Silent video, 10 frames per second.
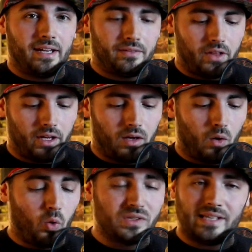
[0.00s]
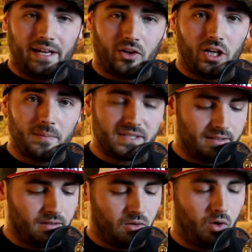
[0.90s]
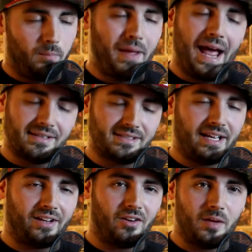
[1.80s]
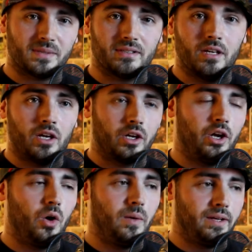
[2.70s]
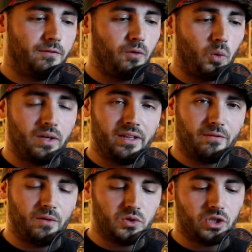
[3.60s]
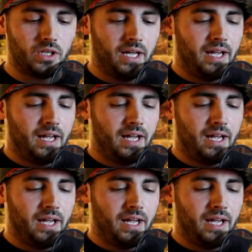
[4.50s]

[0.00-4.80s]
the old Cyclops or past Cyclops going forward in the future.